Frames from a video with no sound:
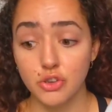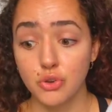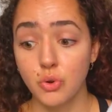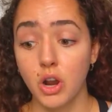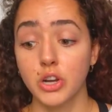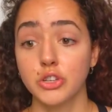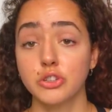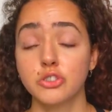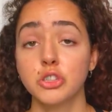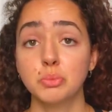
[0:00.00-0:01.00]
you are
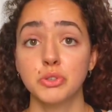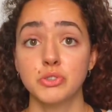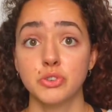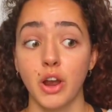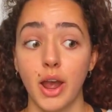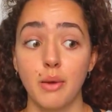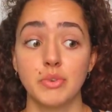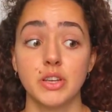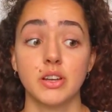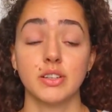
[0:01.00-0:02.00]
usually
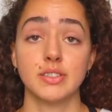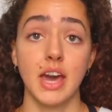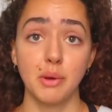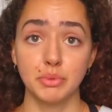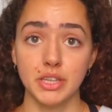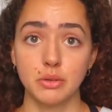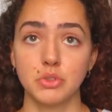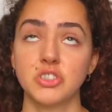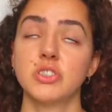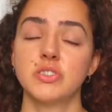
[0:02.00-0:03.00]
prescribed adapalene,
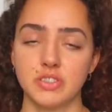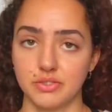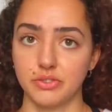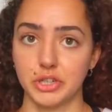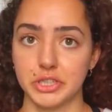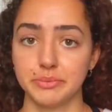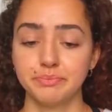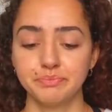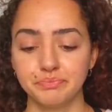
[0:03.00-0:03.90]
which is differin,